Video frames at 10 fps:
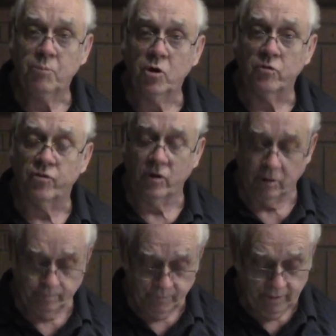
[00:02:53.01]
beautiful
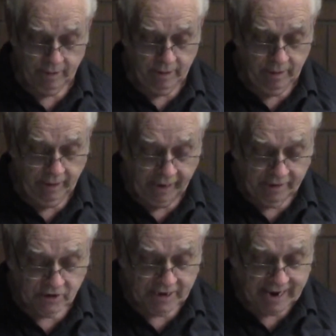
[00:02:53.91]
in
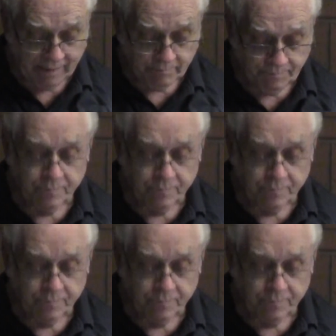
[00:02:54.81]
His time.